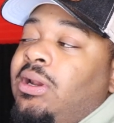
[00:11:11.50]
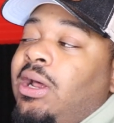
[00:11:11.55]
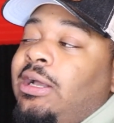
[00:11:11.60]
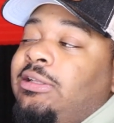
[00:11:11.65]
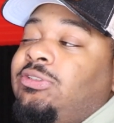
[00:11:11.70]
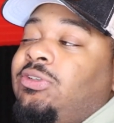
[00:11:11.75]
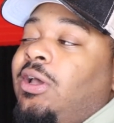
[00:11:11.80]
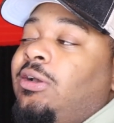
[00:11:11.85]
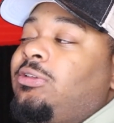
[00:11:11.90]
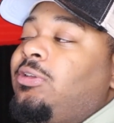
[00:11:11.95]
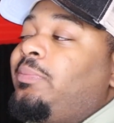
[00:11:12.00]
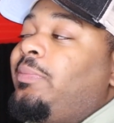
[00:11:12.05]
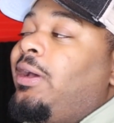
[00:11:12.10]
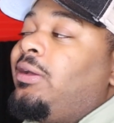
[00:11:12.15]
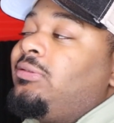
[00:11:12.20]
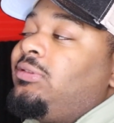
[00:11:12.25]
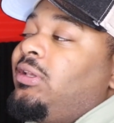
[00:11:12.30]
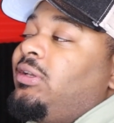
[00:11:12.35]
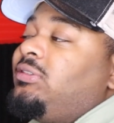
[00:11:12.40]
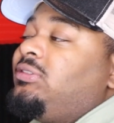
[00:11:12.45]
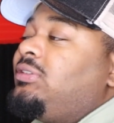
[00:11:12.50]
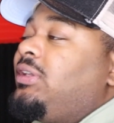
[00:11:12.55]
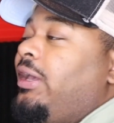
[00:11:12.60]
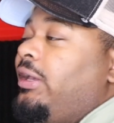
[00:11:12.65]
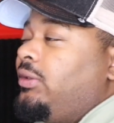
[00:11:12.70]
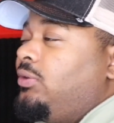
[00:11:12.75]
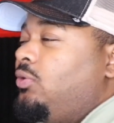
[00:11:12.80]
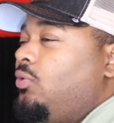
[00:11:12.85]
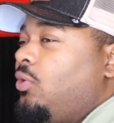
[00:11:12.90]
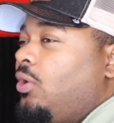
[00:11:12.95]
know, I talked about this
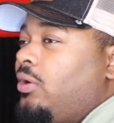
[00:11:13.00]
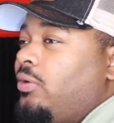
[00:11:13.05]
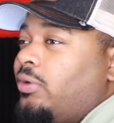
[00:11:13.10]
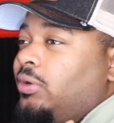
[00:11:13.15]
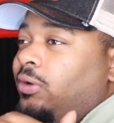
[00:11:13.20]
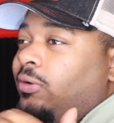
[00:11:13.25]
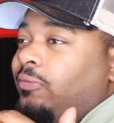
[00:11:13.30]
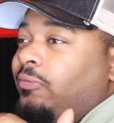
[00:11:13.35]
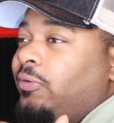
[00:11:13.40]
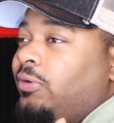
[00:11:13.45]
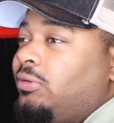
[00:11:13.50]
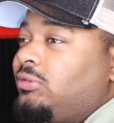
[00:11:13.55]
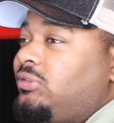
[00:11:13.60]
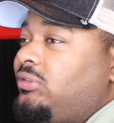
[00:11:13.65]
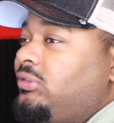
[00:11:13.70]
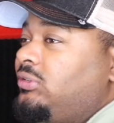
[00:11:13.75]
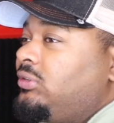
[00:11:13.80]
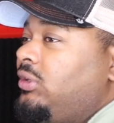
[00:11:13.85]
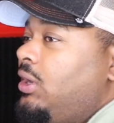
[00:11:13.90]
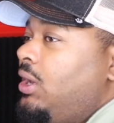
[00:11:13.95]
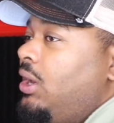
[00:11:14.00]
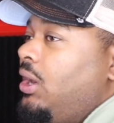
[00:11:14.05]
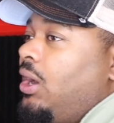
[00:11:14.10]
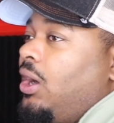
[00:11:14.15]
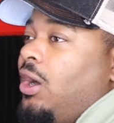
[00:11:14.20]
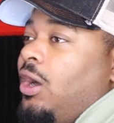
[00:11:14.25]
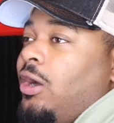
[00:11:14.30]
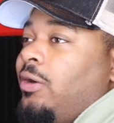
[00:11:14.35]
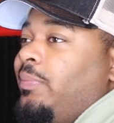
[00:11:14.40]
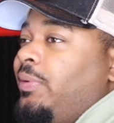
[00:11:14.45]
like URL versus
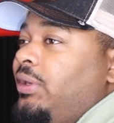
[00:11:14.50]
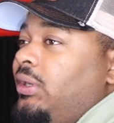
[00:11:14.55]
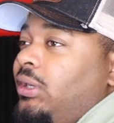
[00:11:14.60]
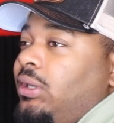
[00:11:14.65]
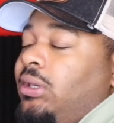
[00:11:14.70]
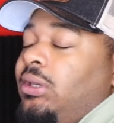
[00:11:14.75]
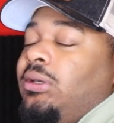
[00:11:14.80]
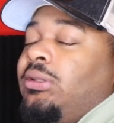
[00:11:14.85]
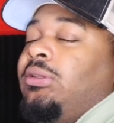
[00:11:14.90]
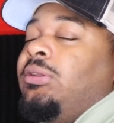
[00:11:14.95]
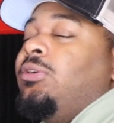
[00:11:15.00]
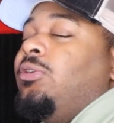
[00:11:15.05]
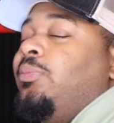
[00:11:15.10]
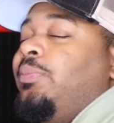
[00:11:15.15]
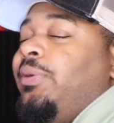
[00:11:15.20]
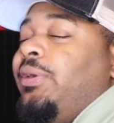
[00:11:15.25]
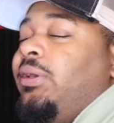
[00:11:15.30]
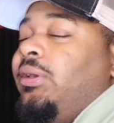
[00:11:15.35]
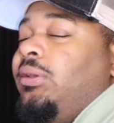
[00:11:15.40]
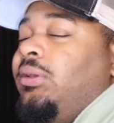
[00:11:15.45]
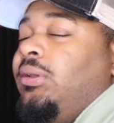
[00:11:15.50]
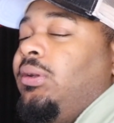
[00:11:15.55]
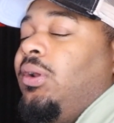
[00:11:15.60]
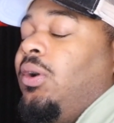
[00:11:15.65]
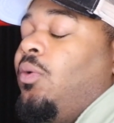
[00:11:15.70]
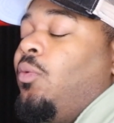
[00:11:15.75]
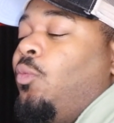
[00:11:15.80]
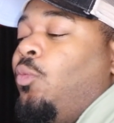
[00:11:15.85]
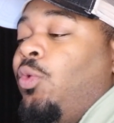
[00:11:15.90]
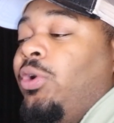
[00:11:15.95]
RBE a little bit, you
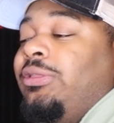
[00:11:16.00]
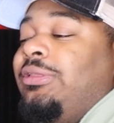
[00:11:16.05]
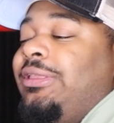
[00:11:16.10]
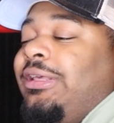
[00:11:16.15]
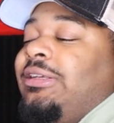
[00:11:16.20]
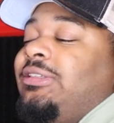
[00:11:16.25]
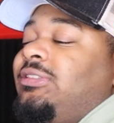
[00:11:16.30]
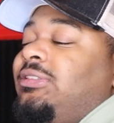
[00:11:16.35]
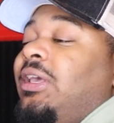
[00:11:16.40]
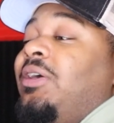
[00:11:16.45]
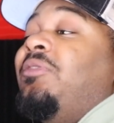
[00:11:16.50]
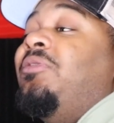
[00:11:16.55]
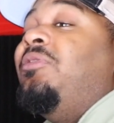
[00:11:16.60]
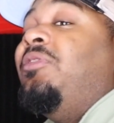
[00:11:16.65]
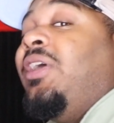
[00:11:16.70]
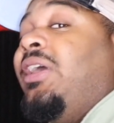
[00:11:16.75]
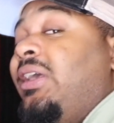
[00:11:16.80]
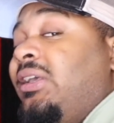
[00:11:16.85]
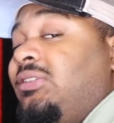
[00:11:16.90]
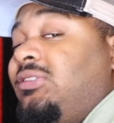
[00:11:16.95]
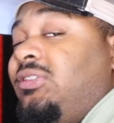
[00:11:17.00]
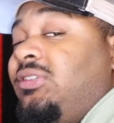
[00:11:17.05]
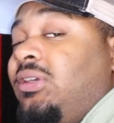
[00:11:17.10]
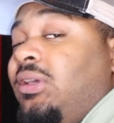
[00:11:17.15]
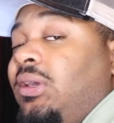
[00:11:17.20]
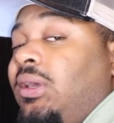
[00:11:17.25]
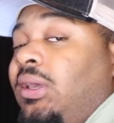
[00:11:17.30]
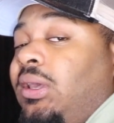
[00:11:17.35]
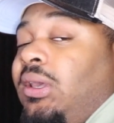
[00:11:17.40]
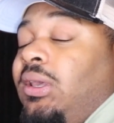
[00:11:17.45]
know, with this event
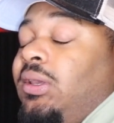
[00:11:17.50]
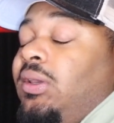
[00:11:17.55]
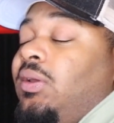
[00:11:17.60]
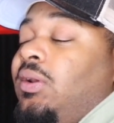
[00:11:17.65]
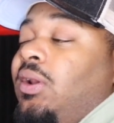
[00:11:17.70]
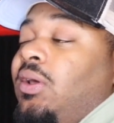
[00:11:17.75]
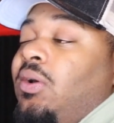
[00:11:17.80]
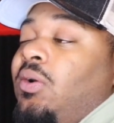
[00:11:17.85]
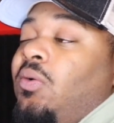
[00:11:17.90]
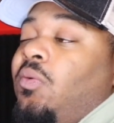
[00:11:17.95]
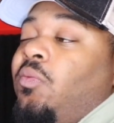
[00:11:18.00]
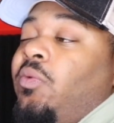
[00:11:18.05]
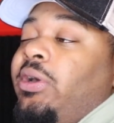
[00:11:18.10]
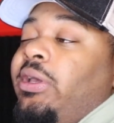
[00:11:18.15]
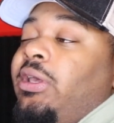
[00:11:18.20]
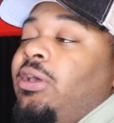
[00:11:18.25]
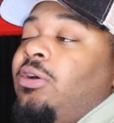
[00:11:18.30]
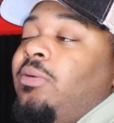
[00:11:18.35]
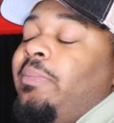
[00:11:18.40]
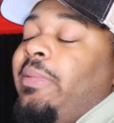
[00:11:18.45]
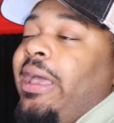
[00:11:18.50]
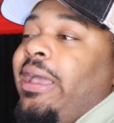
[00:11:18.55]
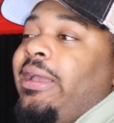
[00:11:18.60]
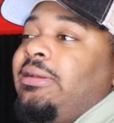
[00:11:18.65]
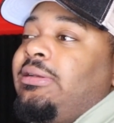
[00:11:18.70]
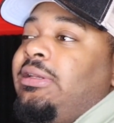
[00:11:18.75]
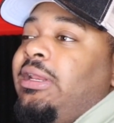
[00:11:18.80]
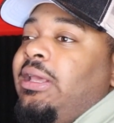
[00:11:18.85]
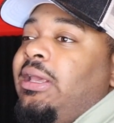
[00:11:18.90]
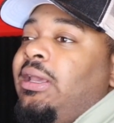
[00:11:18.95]
you know, what
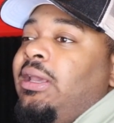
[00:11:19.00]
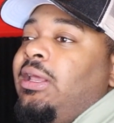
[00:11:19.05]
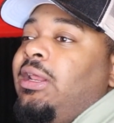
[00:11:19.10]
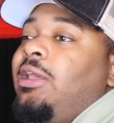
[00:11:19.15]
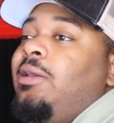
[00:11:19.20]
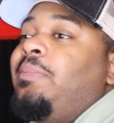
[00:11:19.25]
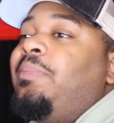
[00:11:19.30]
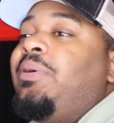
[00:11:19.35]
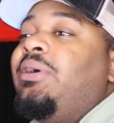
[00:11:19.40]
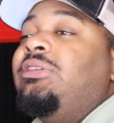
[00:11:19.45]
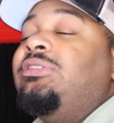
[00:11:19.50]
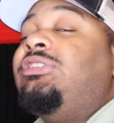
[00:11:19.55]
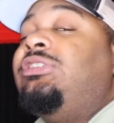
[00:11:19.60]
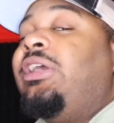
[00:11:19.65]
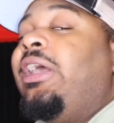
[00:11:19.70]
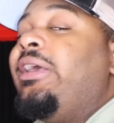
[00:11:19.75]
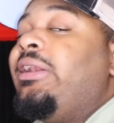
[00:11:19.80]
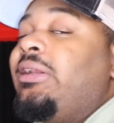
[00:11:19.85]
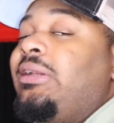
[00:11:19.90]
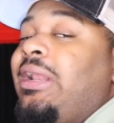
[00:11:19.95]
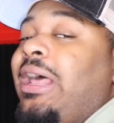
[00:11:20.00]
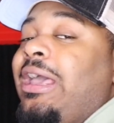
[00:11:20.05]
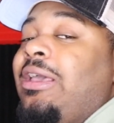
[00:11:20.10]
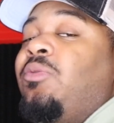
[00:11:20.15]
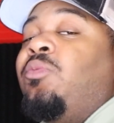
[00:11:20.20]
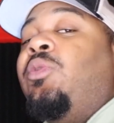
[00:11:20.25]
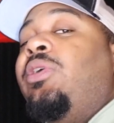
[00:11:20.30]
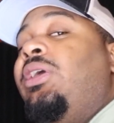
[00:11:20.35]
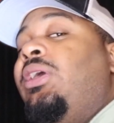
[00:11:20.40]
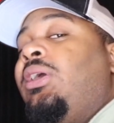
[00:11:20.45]
Ilmac did, he put Jada
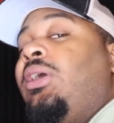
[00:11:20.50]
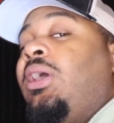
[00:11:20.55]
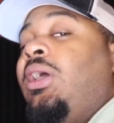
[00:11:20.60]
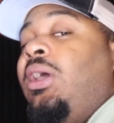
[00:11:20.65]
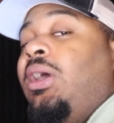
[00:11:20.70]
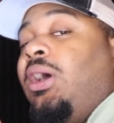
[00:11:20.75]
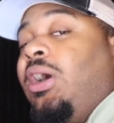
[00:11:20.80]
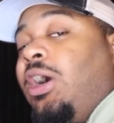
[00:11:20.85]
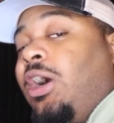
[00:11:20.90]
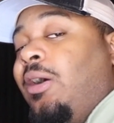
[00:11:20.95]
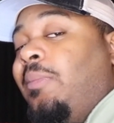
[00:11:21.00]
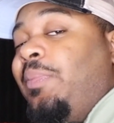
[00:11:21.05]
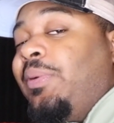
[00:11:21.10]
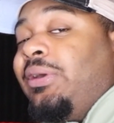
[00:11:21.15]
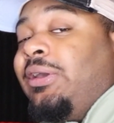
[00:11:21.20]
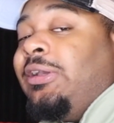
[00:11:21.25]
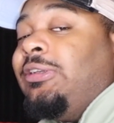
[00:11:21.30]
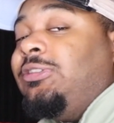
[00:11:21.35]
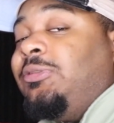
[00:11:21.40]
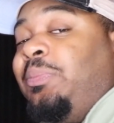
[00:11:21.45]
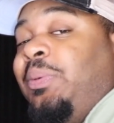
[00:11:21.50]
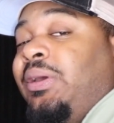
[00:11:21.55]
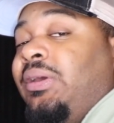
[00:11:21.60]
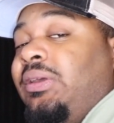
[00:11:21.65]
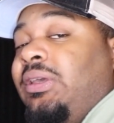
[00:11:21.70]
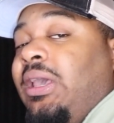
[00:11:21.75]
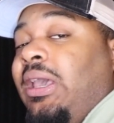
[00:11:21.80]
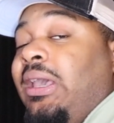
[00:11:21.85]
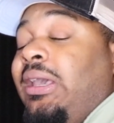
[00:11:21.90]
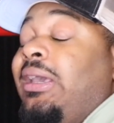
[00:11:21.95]
Nightwing up against Big
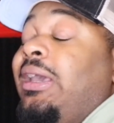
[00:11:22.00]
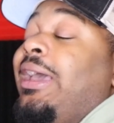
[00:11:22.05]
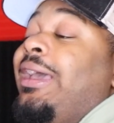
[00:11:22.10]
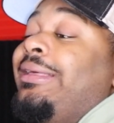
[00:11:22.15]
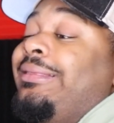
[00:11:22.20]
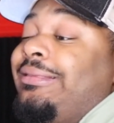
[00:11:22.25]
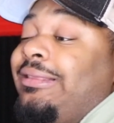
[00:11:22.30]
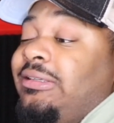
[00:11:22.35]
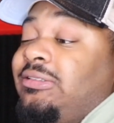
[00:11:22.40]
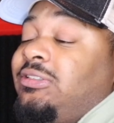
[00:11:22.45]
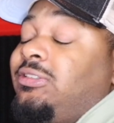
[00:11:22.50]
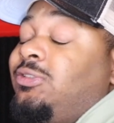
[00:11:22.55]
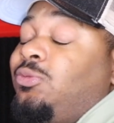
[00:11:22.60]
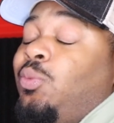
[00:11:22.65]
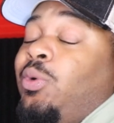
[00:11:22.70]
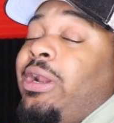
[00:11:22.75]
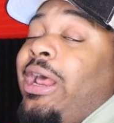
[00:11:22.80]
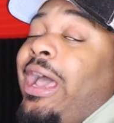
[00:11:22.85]
K, and this is what